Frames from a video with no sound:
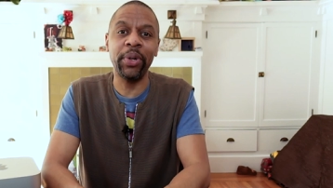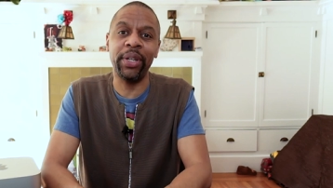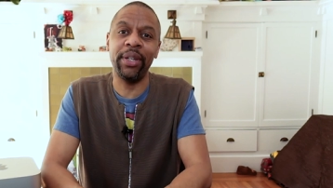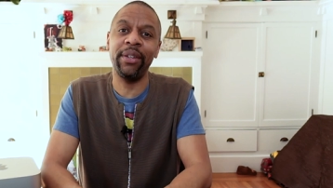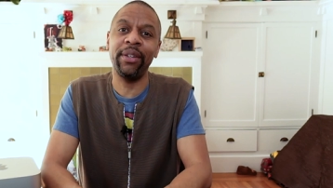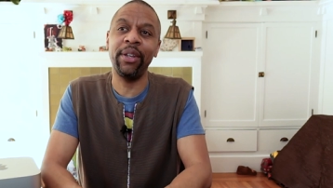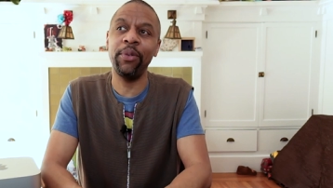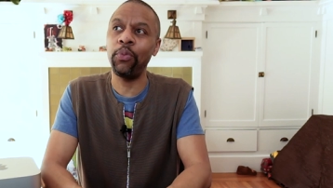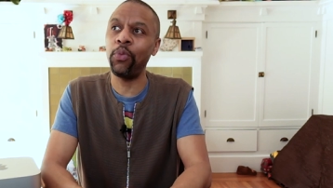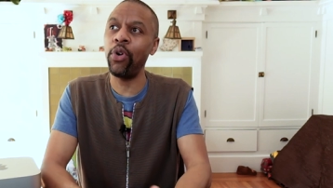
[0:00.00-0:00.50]
it,
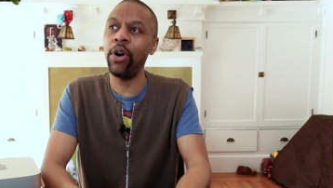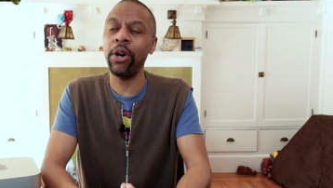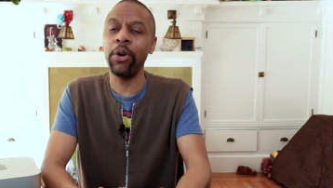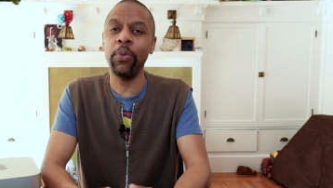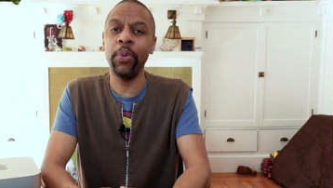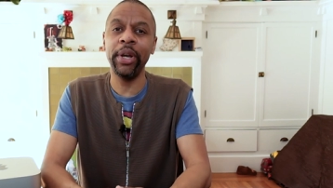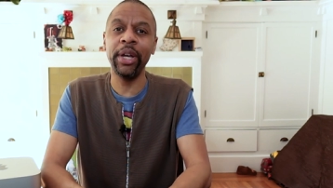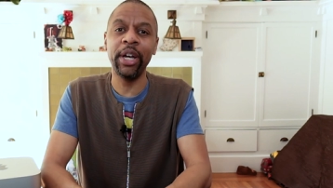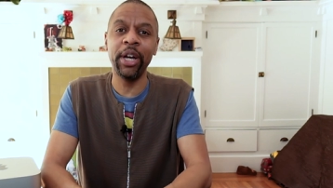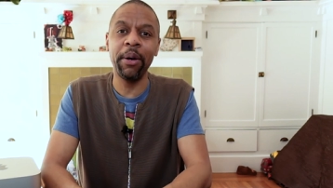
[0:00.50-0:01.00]
and walk
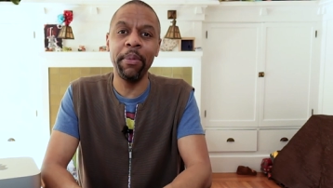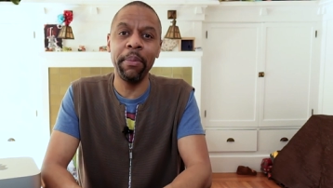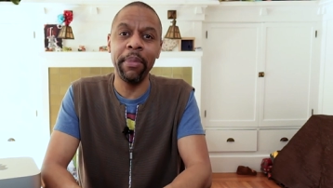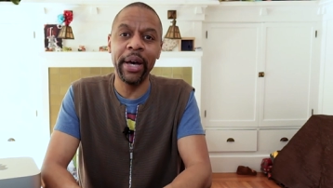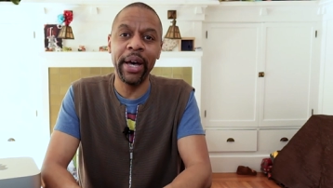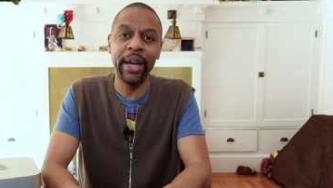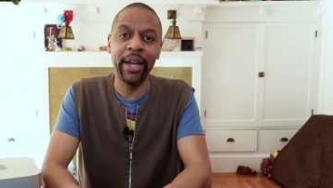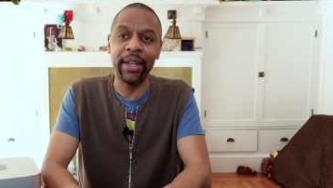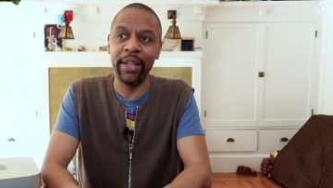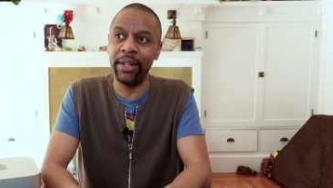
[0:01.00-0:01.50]
away, come
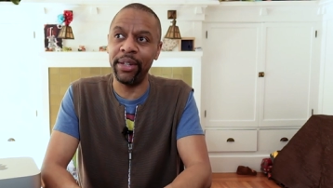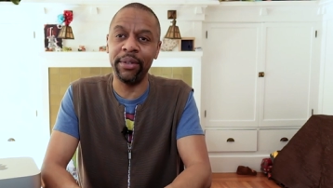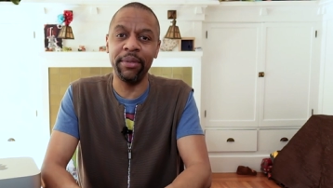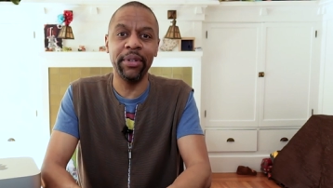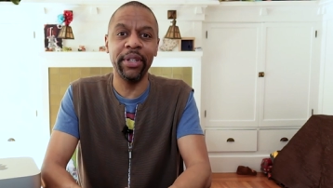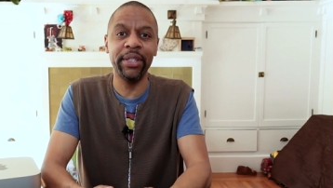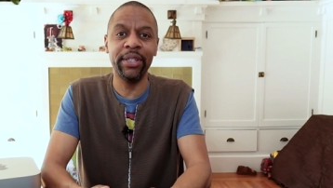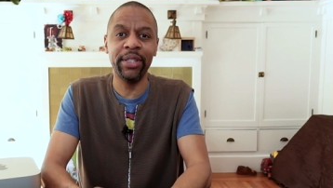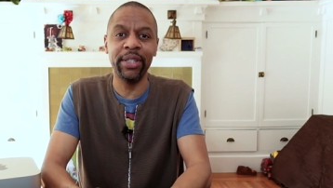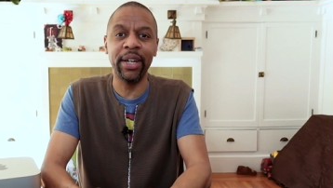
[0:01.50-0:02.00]
back, and
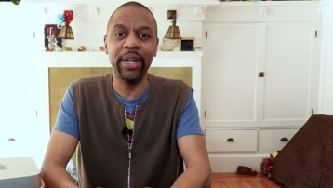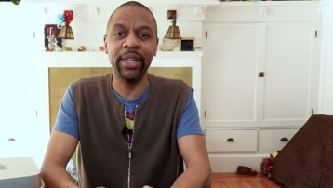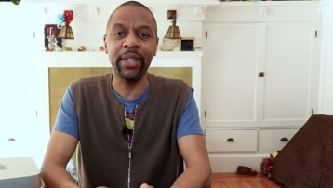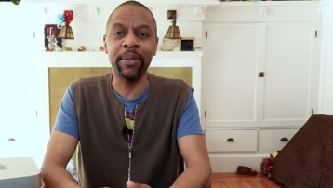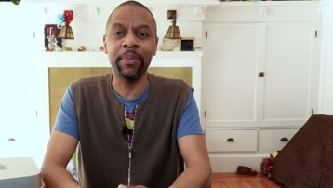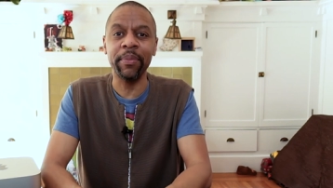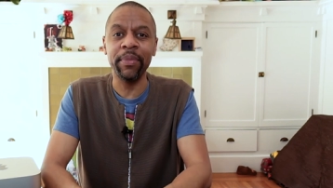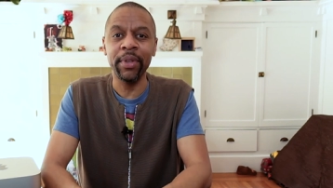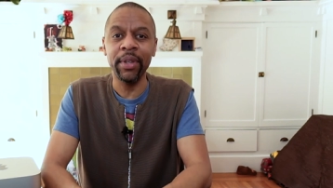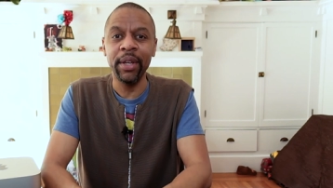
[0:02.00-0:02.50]
it's done.
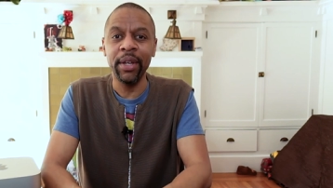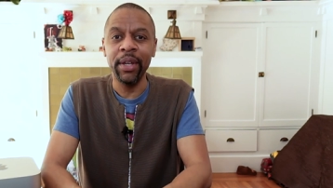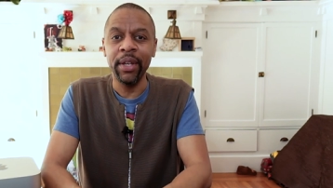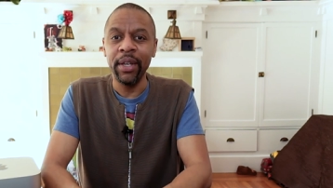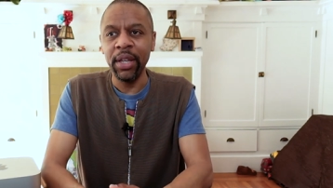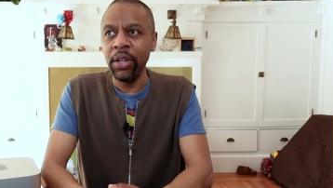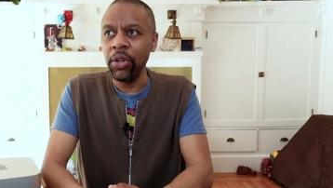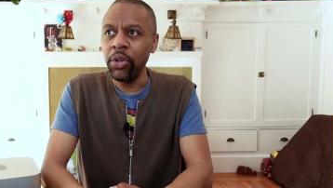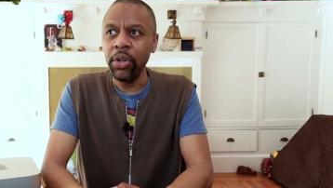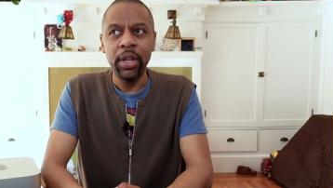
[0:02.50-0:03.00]

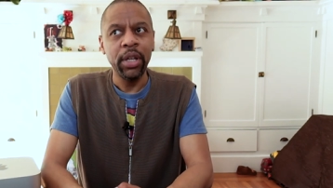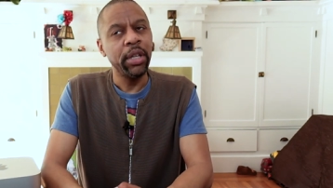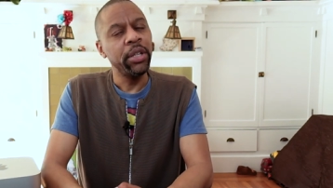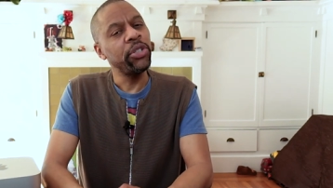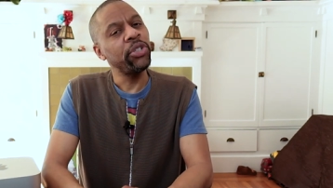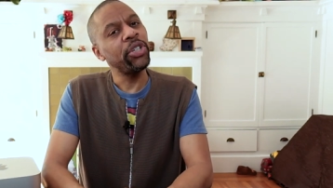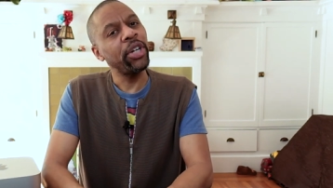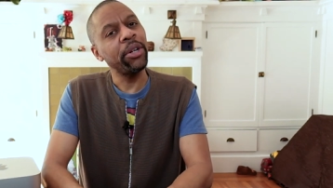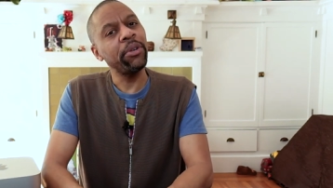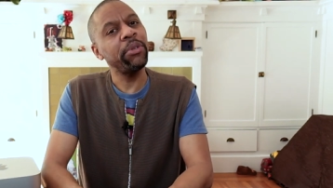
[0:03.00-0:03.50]

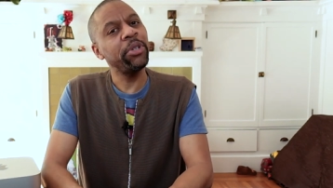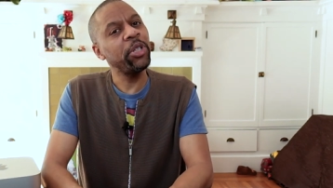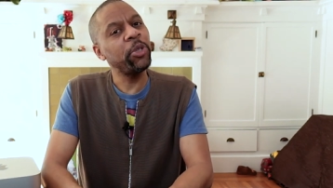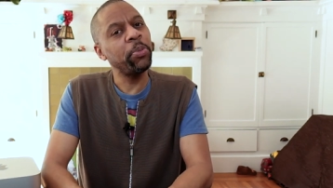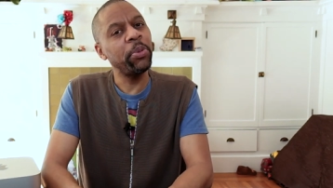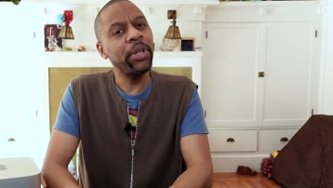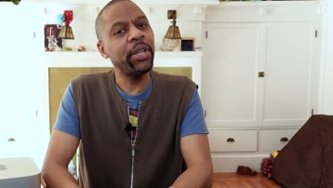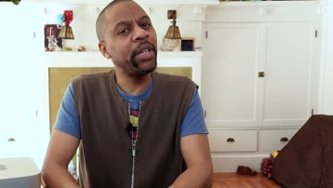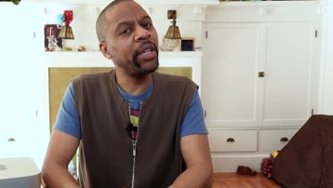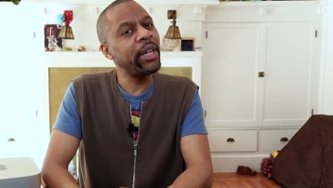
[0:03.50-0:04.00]
Generally
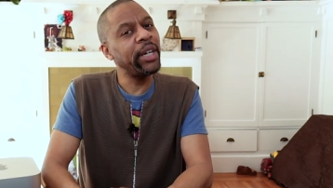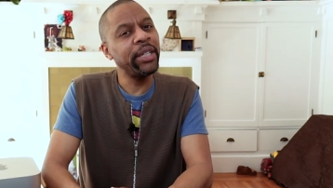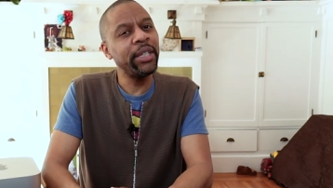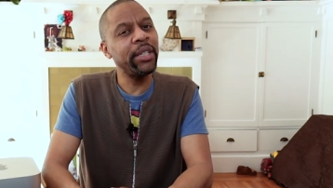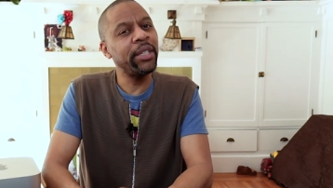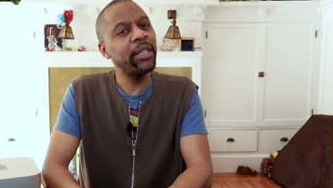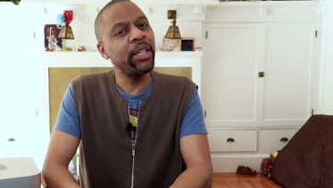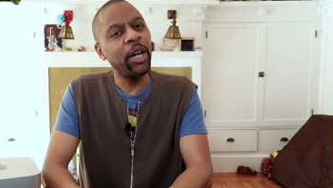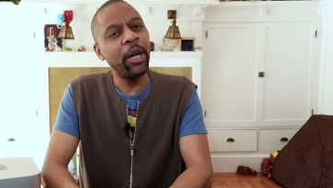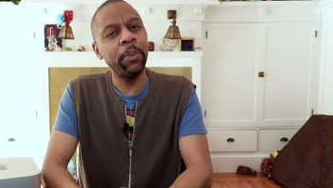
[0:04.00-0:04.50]
speaking, I
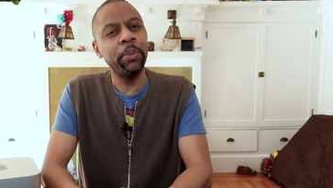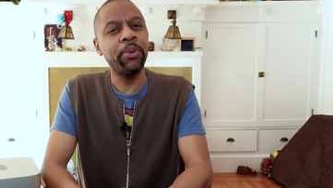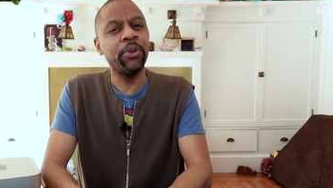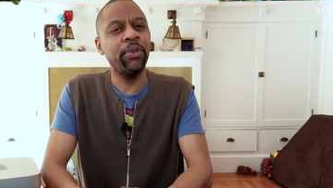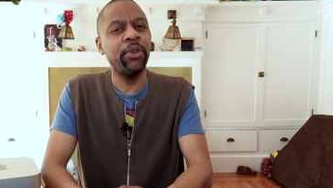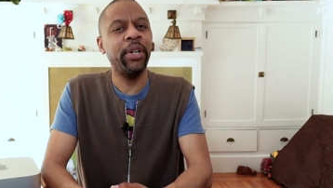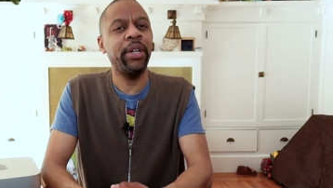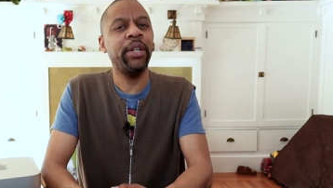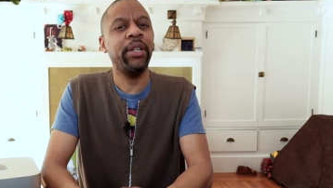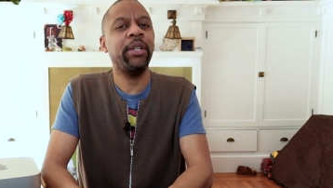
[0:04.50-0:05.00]
didn't
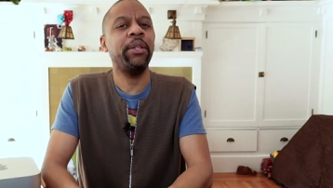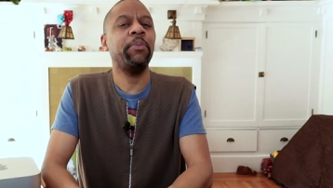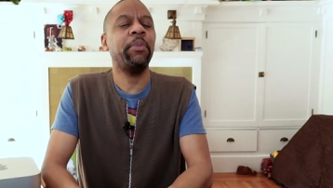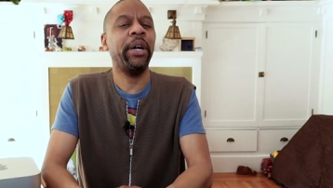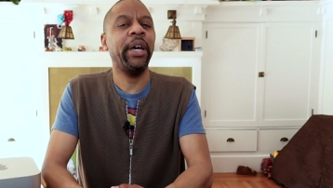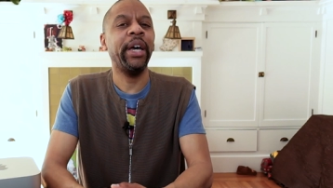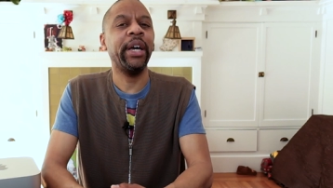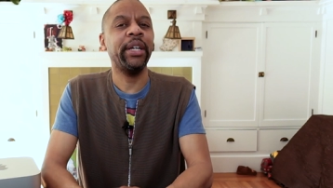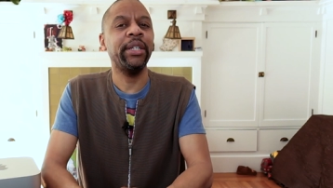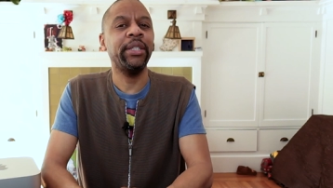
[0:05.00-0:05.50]
upgrade
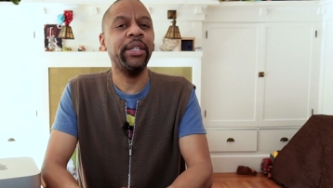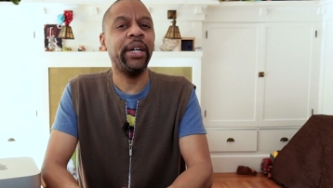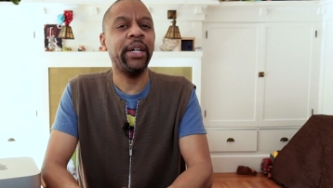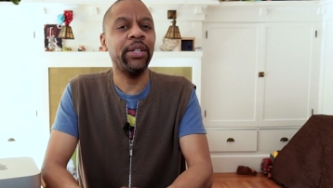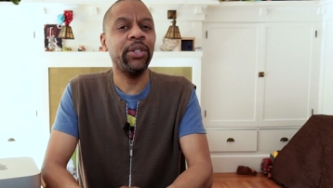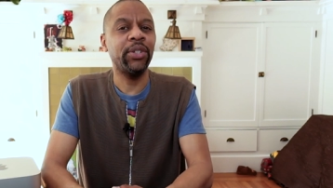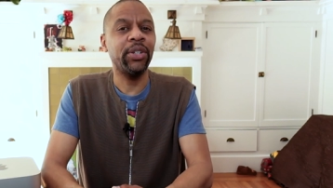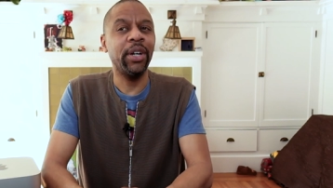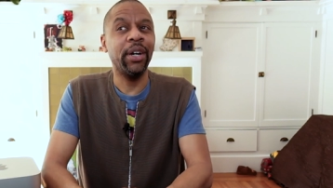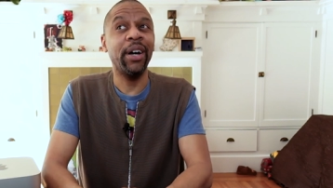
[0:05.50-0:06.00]
my
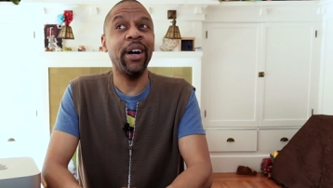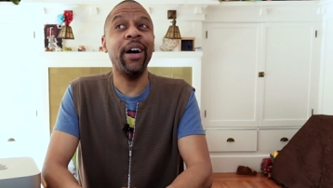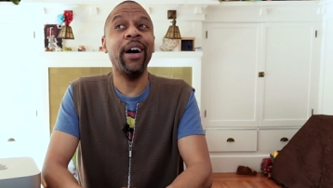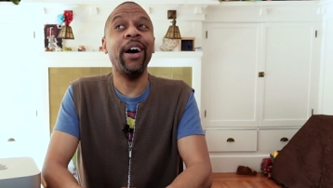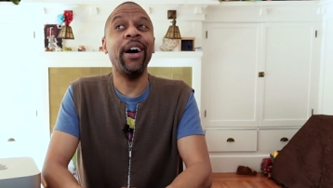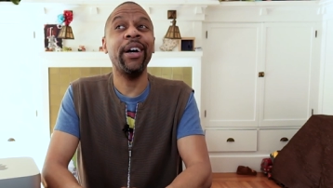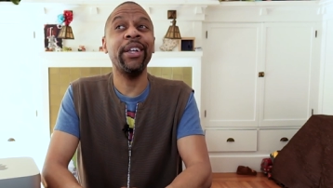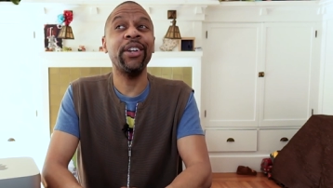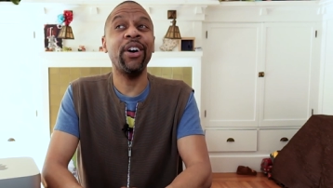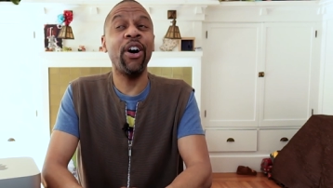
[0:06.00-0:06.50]
Hackintosh
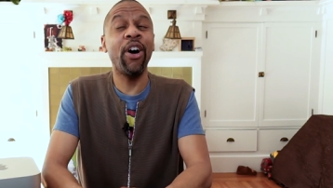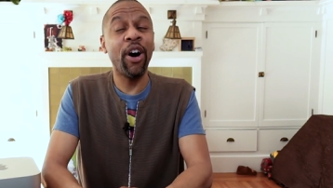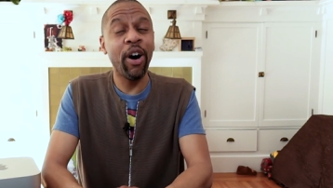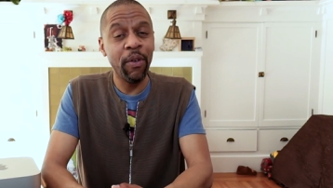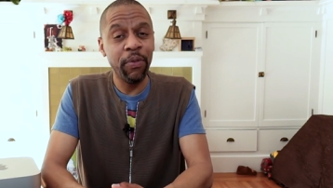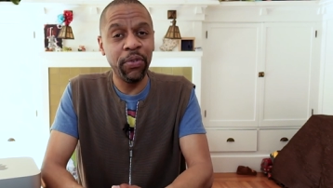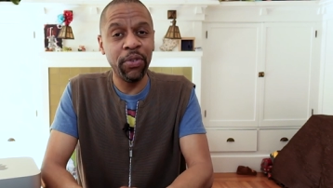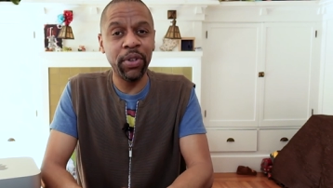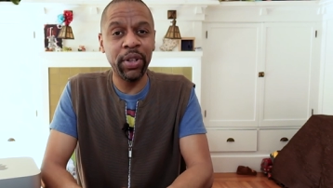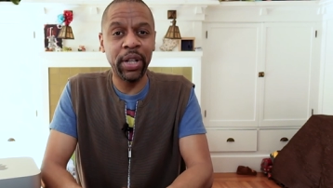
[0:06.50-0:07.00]
an
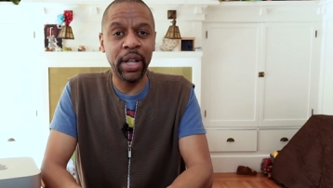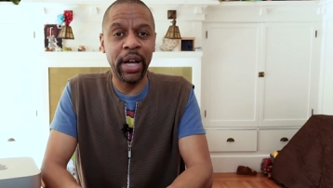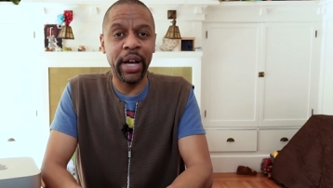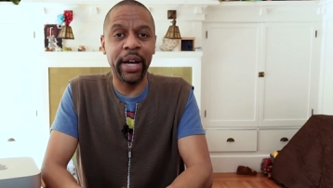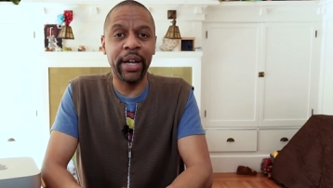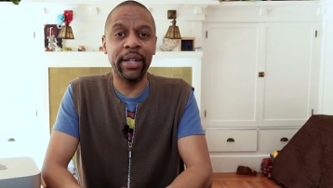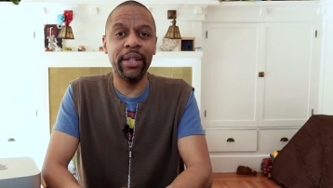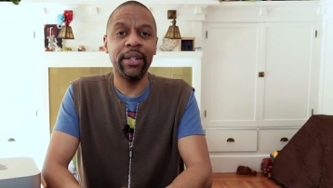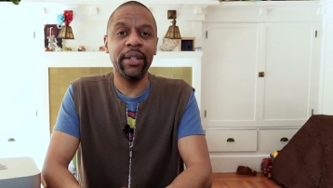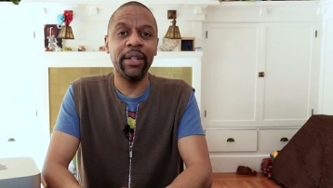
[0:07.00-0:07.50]
awful
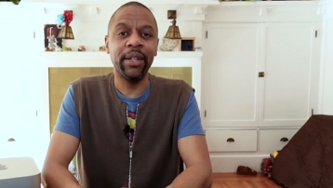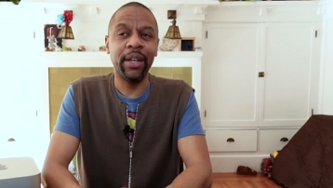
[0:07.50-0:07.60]
lot.